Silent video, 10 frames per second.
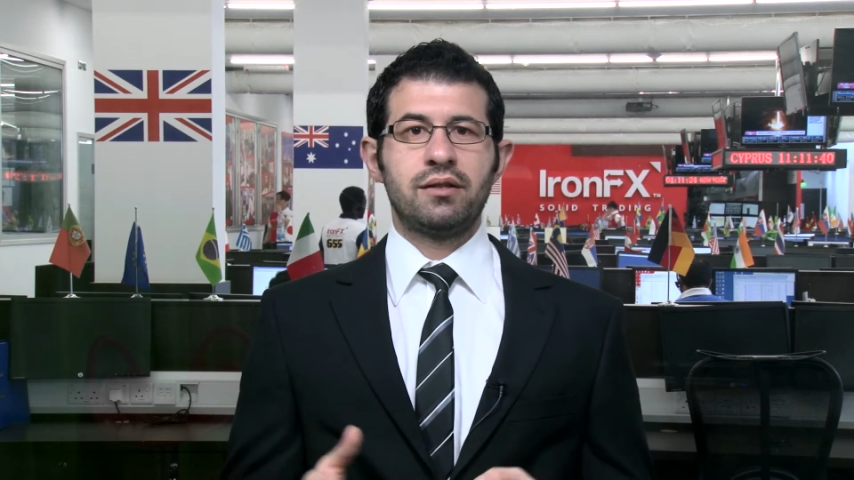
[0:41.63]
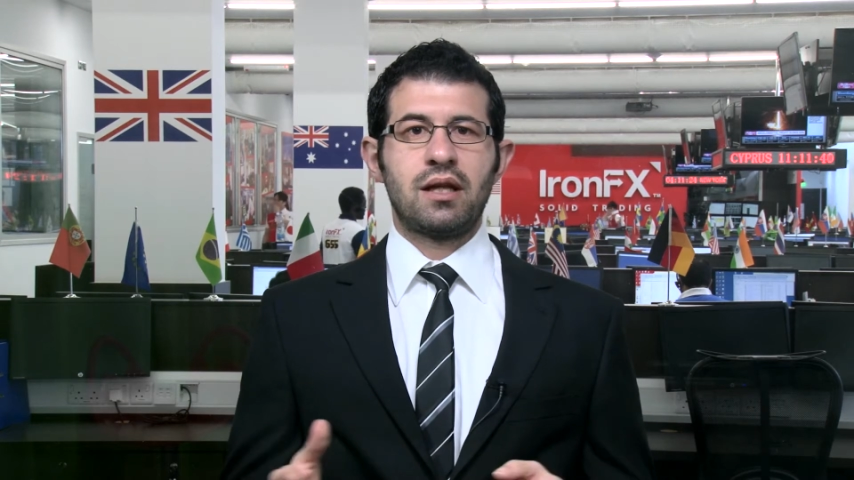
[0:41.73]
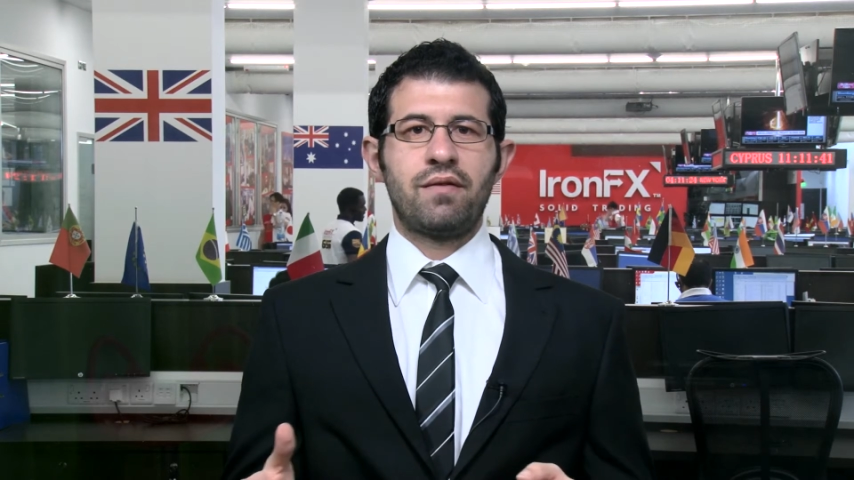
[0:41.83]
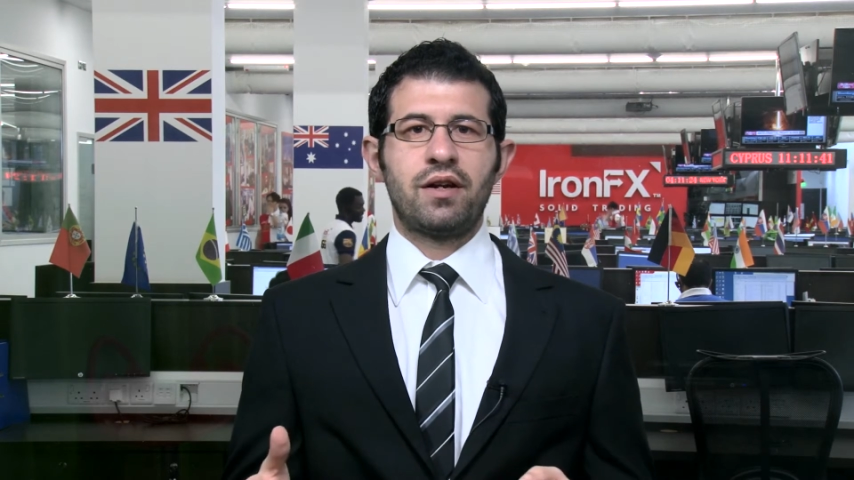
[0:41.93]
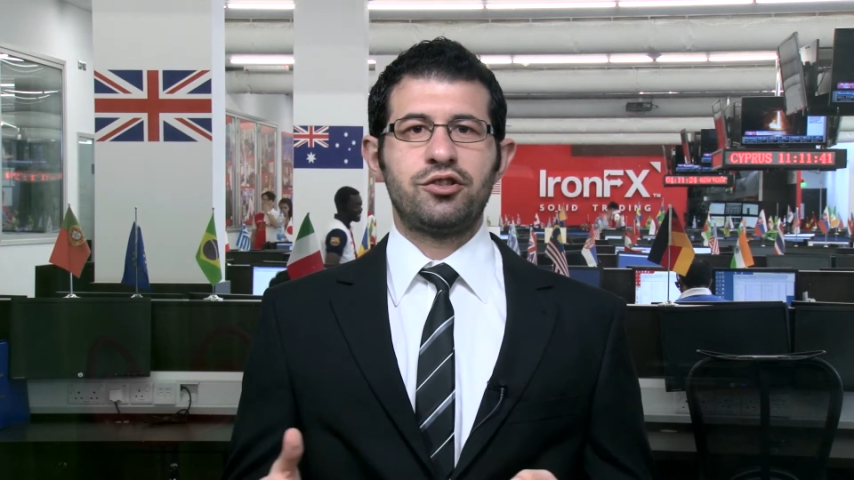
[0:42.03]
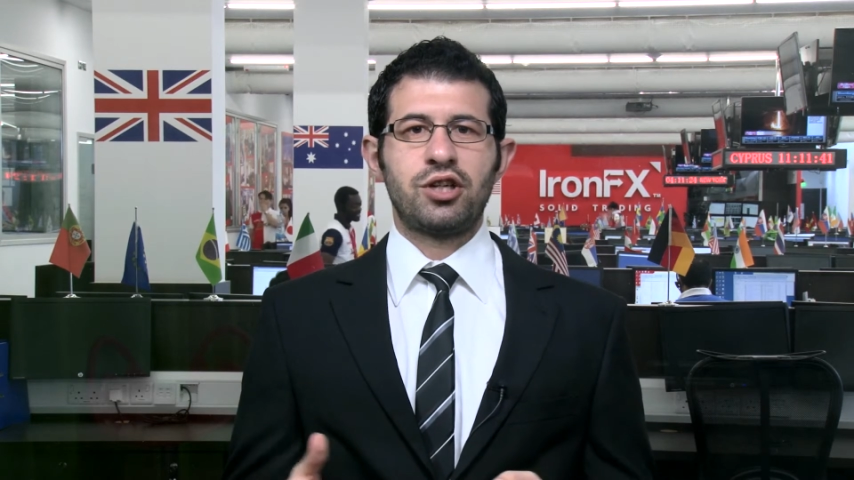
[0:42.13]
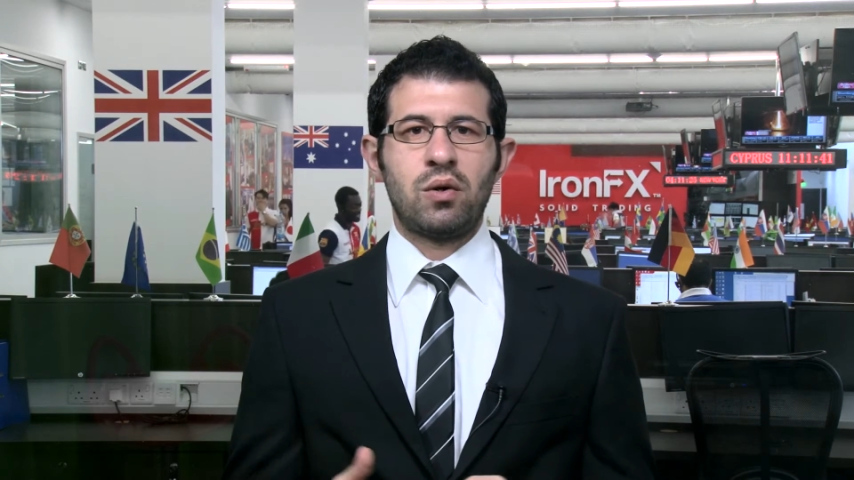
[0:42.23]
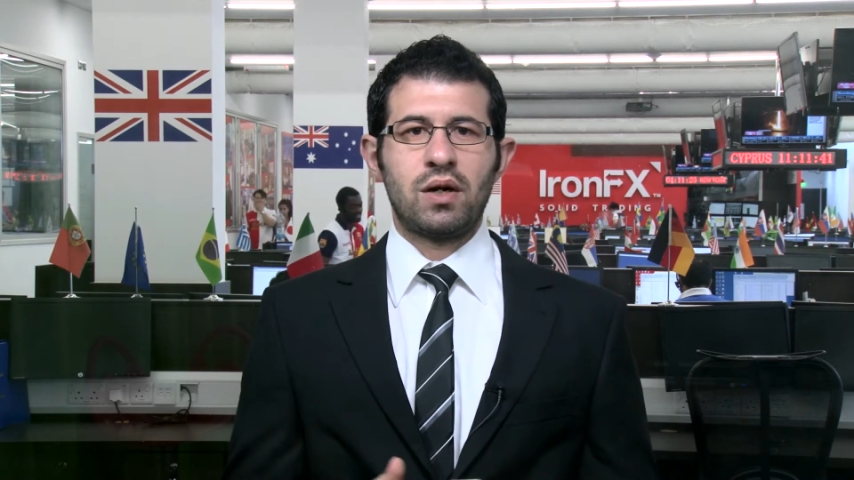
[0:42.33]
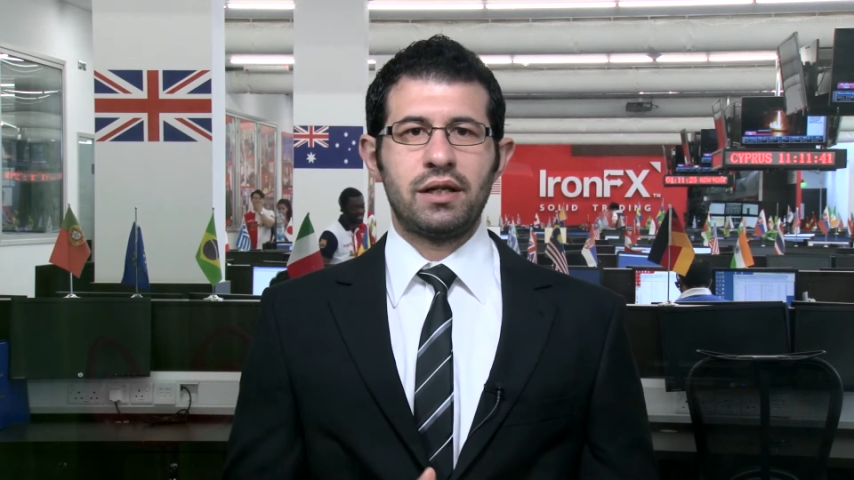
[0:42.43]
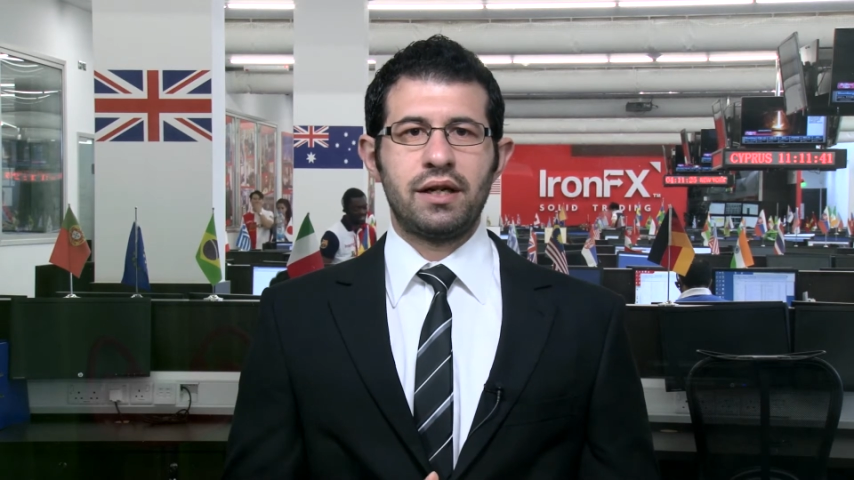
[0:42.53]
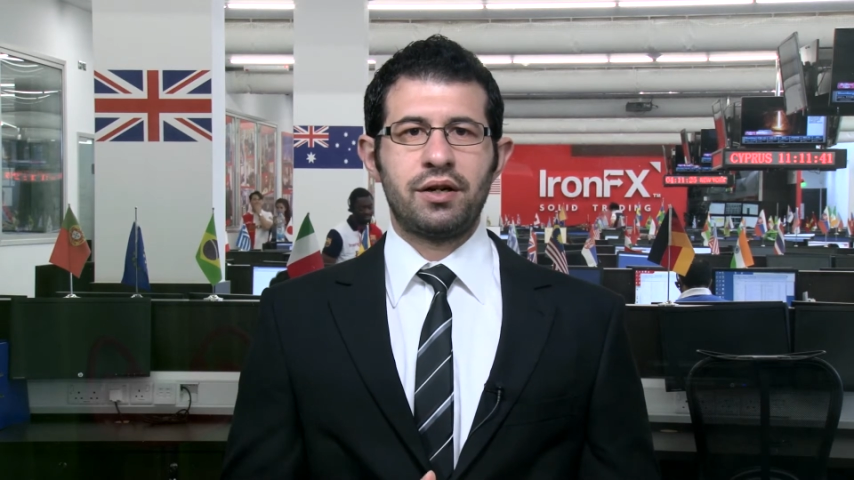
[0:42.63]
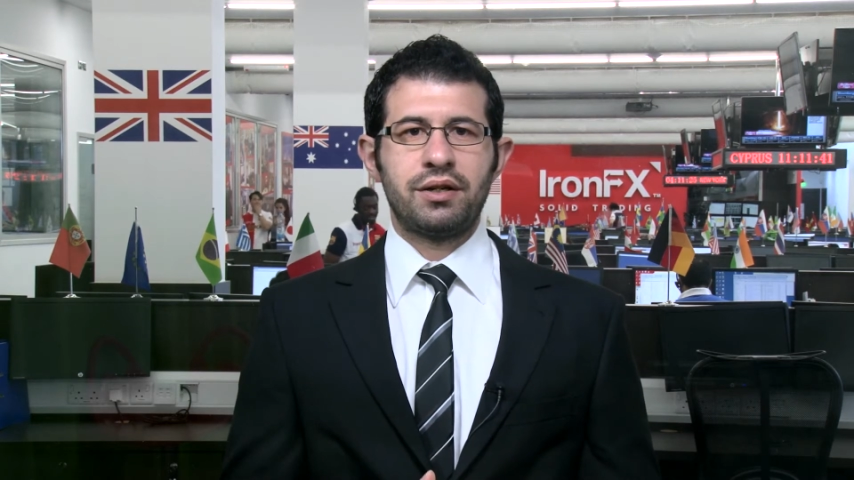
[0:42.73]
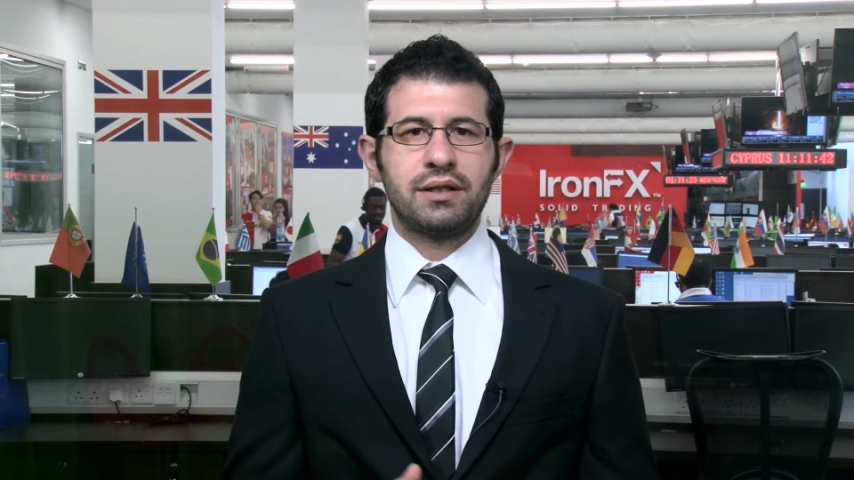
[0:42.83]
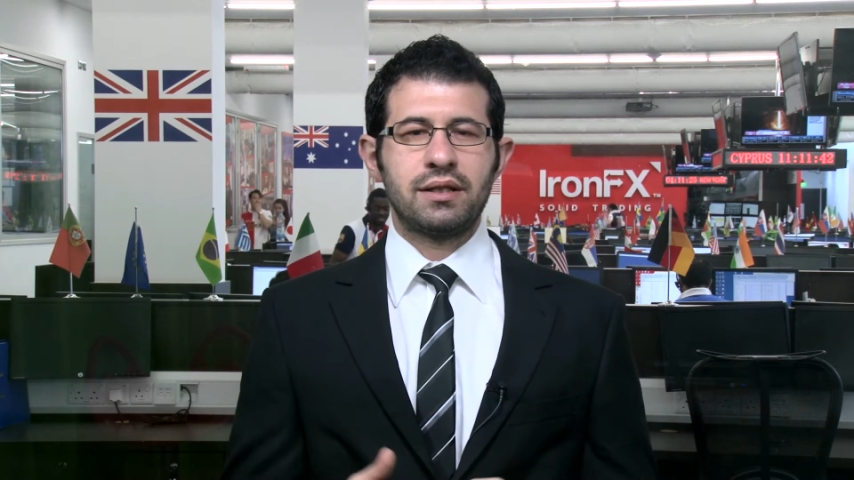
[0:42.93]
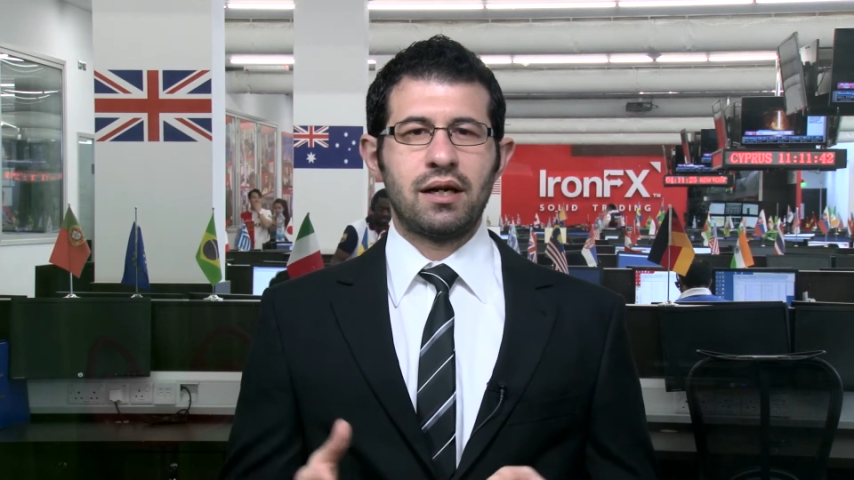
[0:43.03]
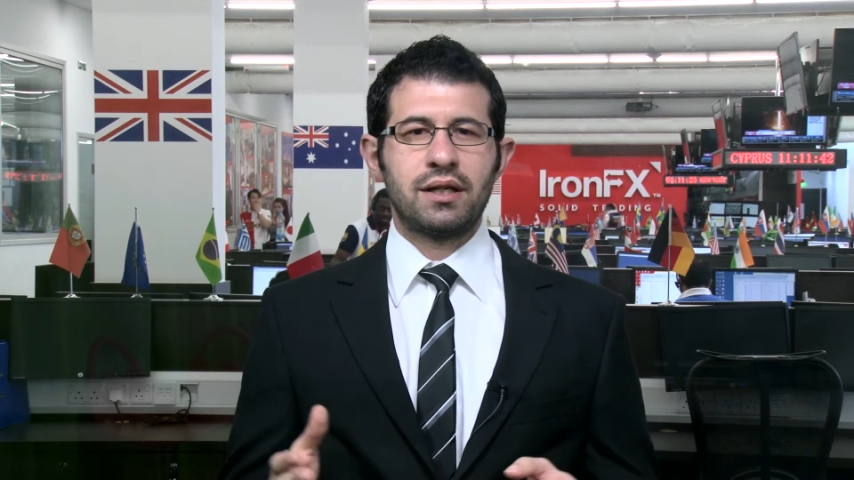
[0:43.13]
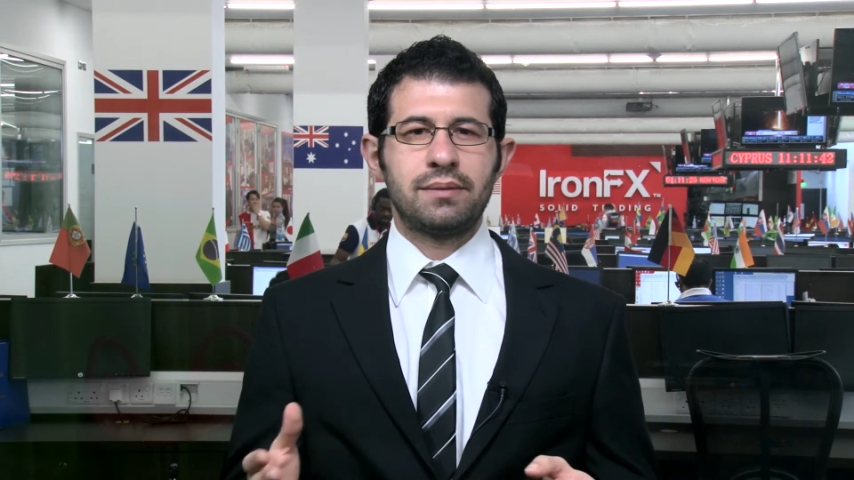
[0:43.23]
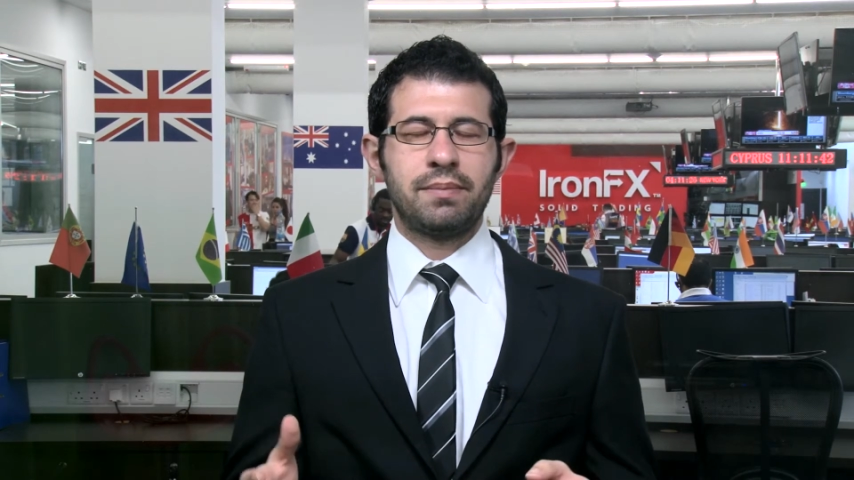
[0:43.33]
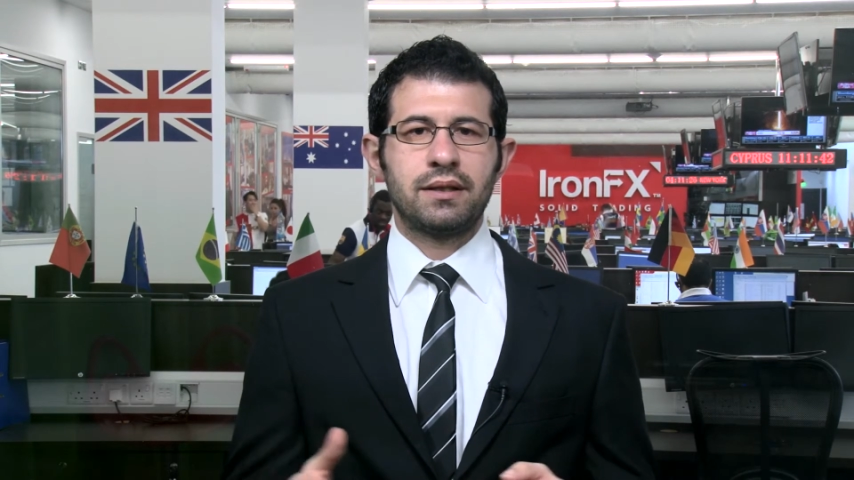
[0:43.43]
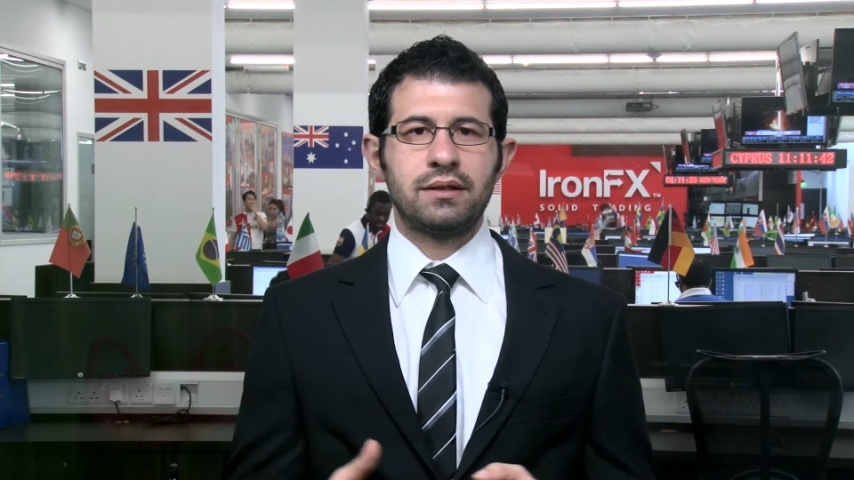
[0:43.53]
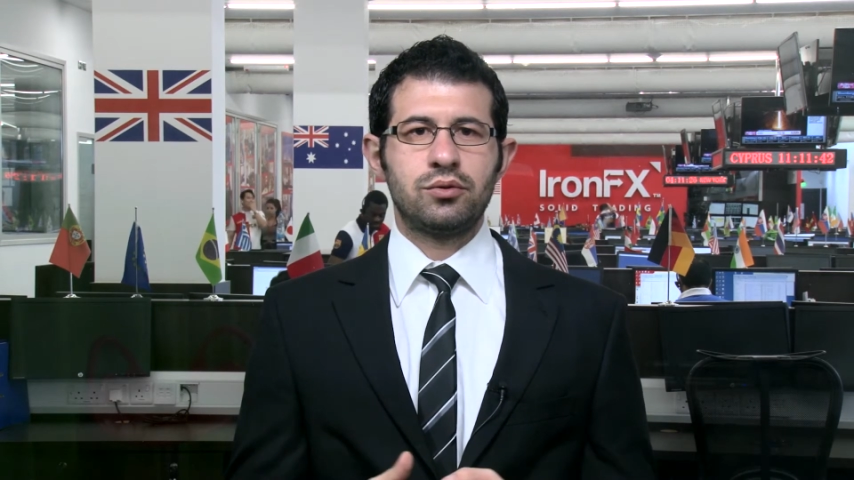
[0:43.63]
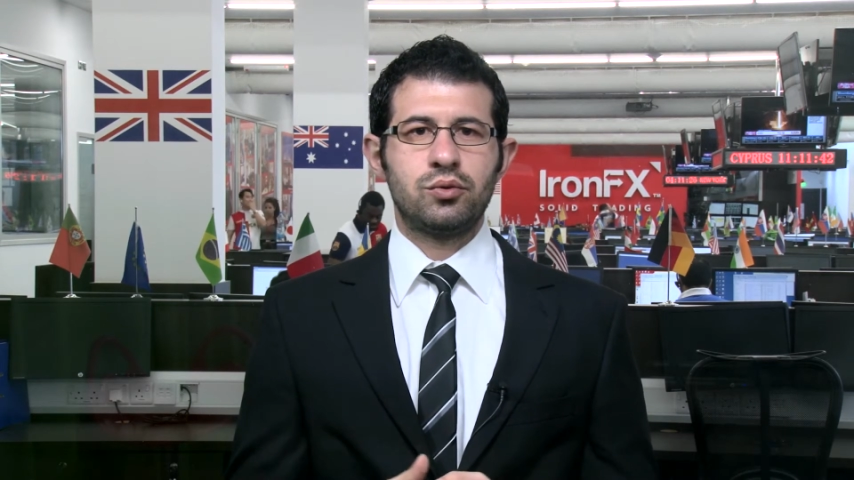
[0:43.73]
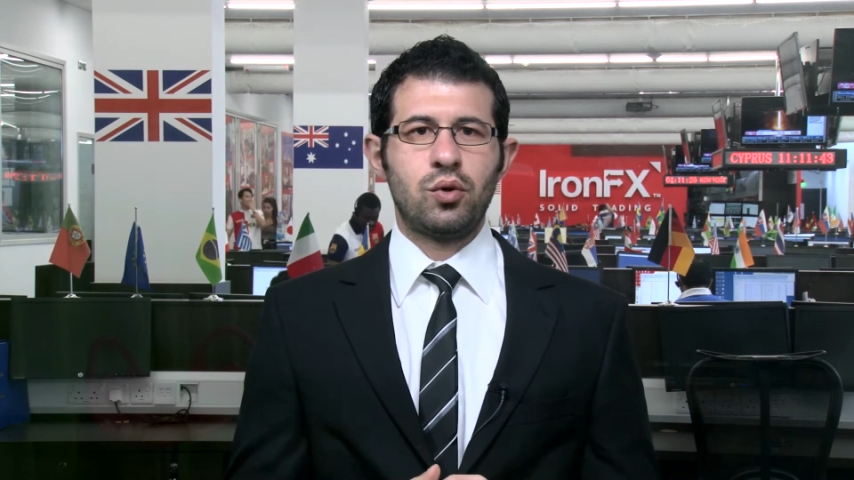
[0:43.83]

and average hourly earnings are expected